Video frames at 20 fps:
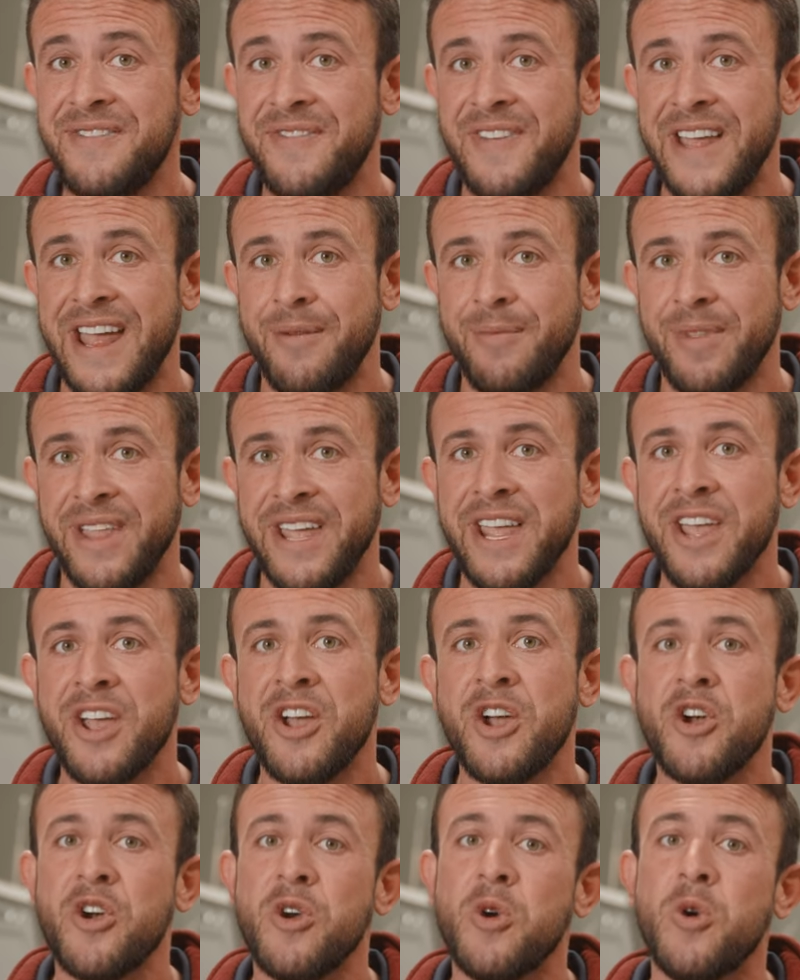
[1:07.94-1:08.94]
family,
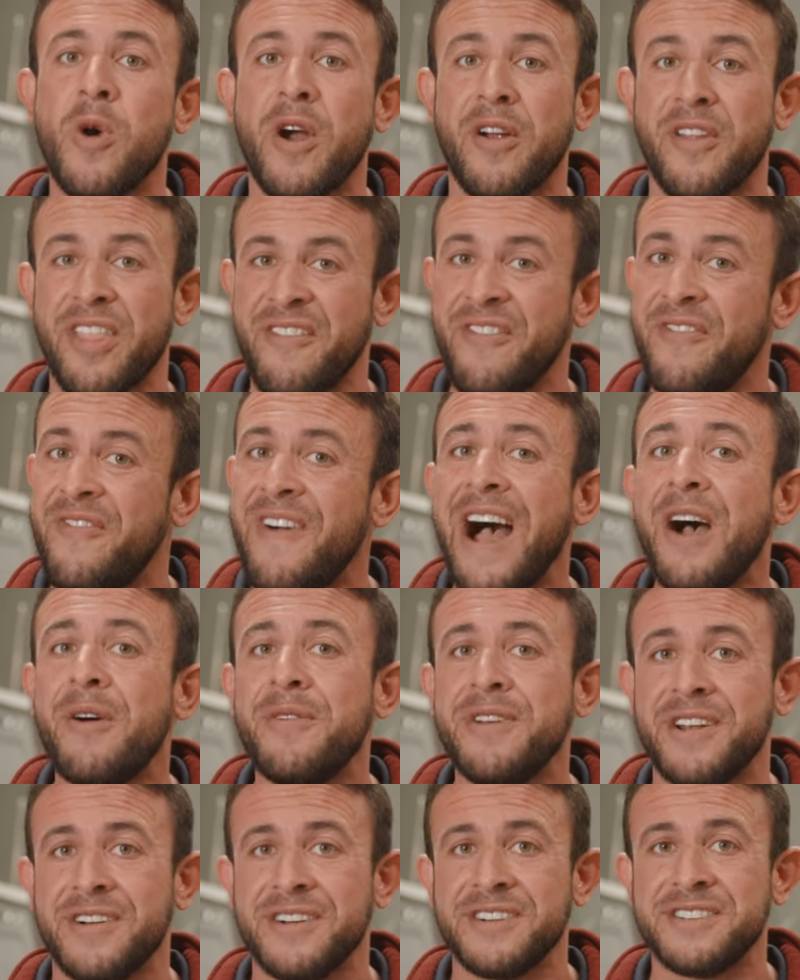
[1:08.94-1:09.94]
who are the
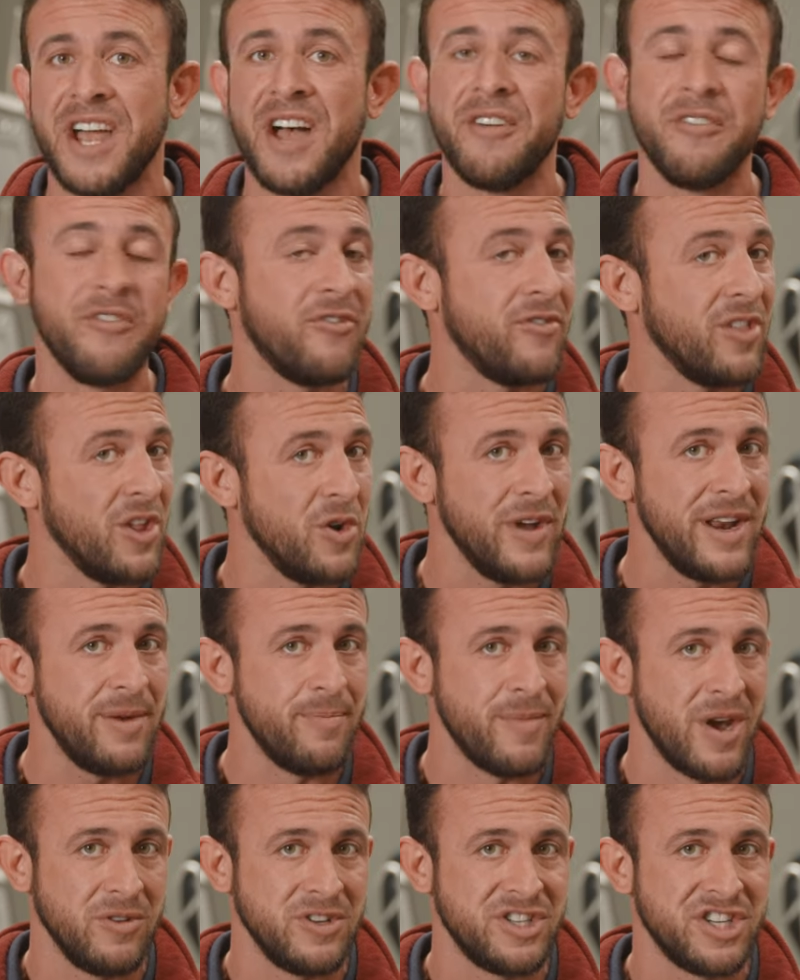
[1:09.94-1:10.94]
founders of Fluid
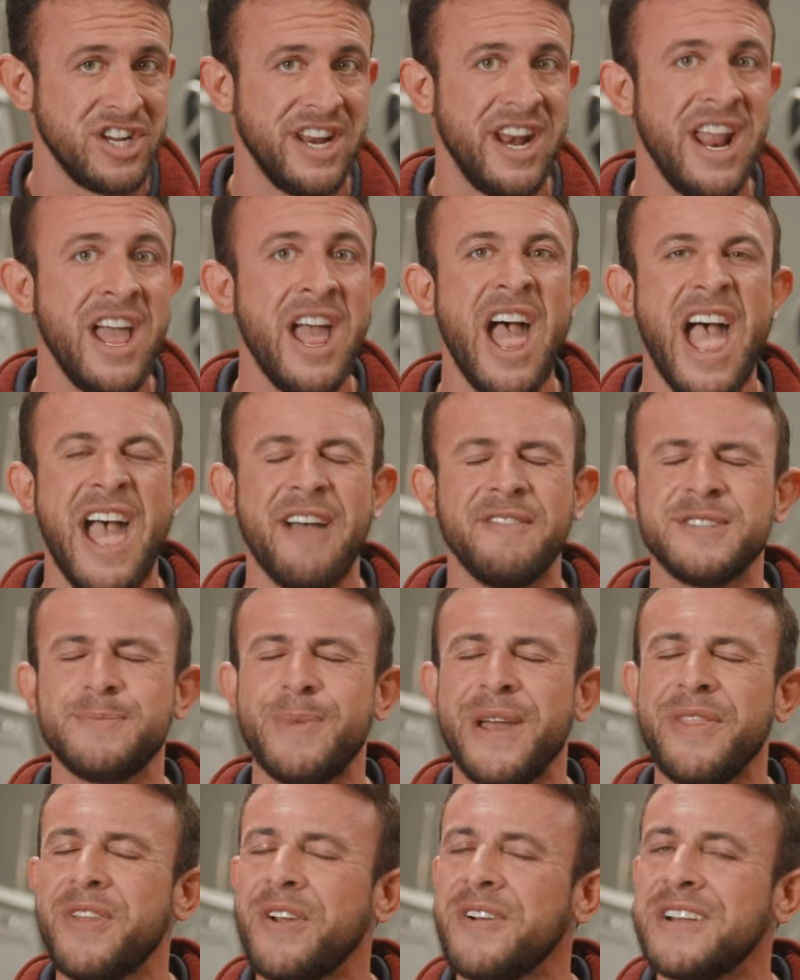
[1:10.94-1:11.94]
Motion, have
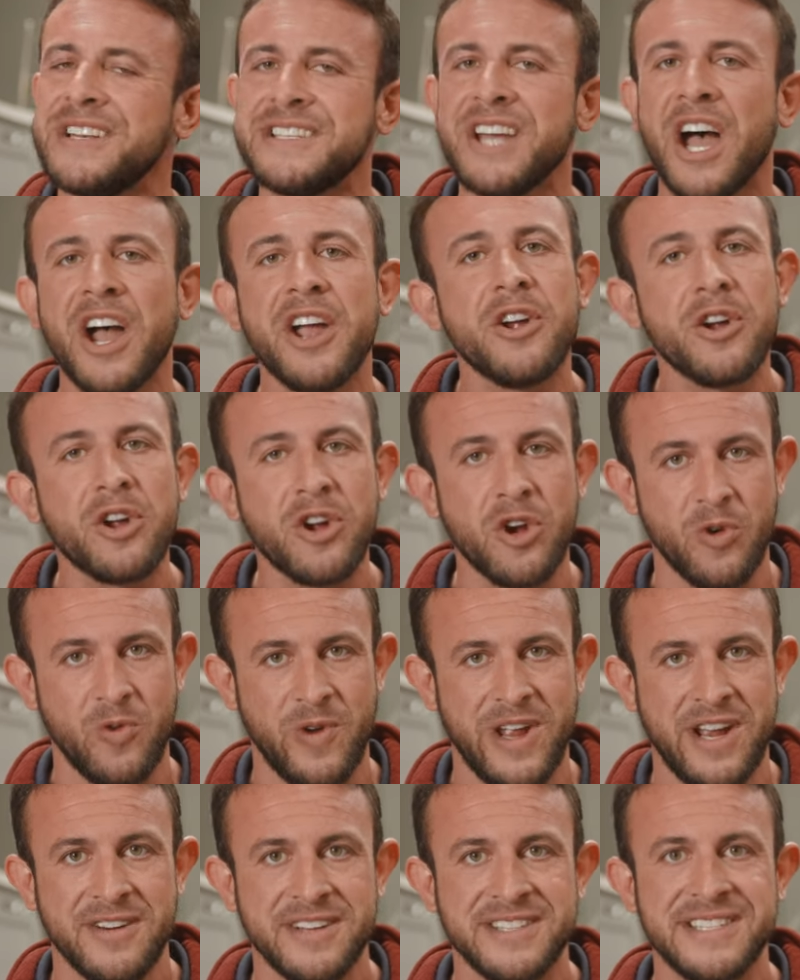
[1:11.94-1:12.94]
spent their entire
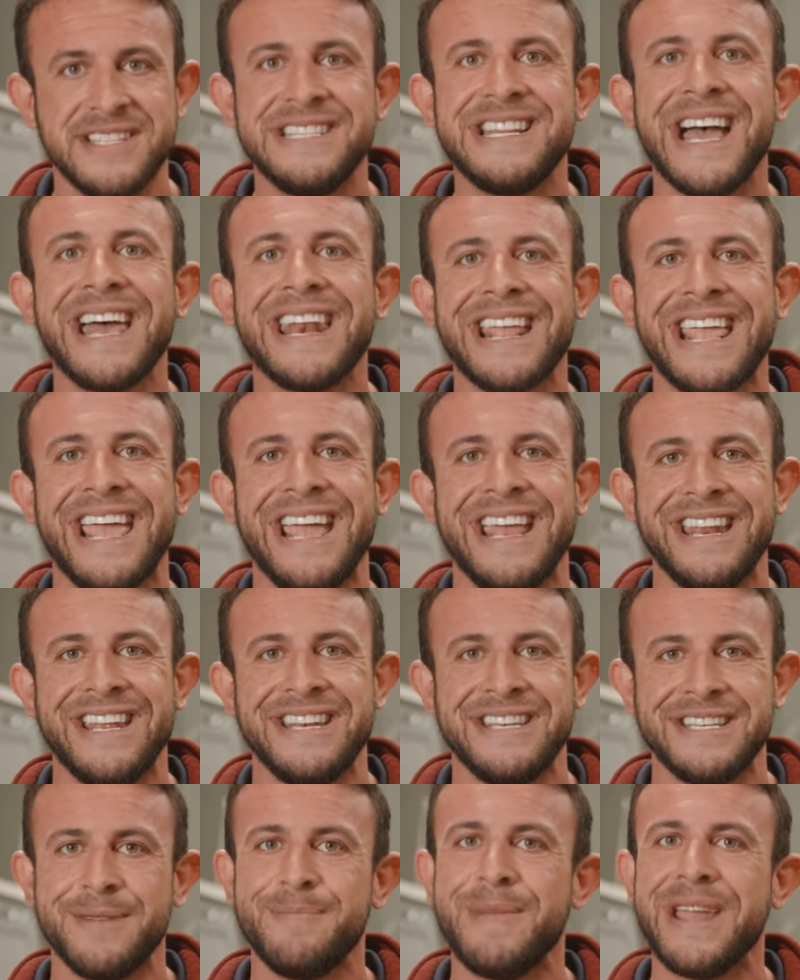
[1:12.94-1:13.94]
careers
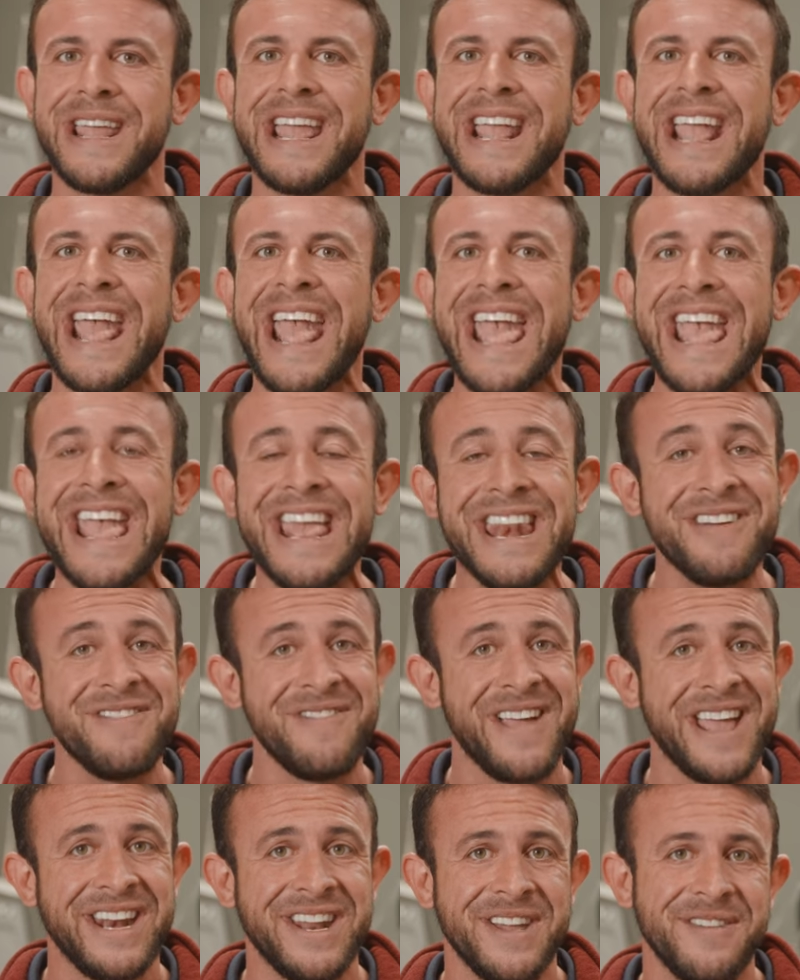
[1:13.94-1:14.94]
dedicated to making
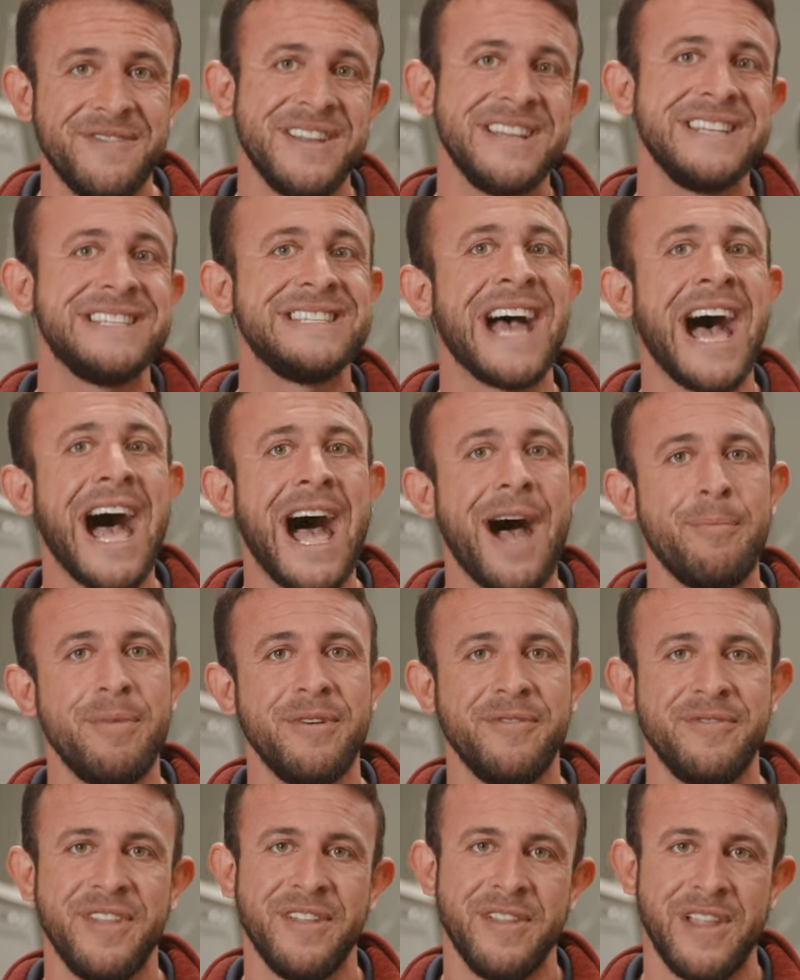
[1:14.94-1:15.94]
innovative,
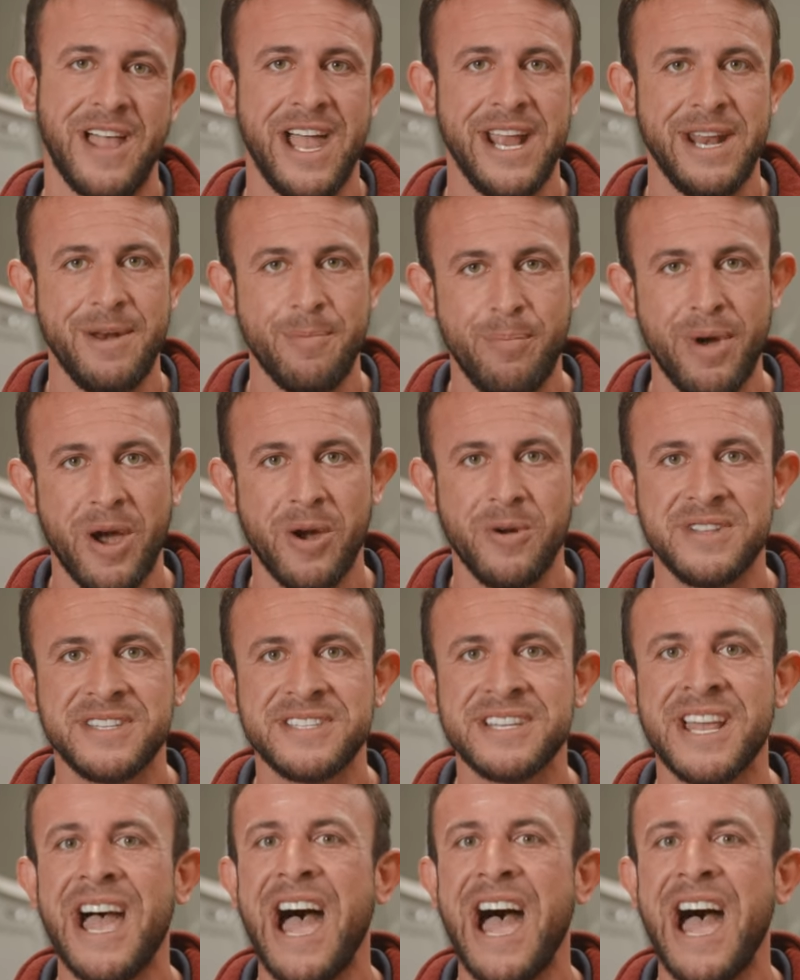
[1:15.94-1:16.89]
top-of-the-line boats.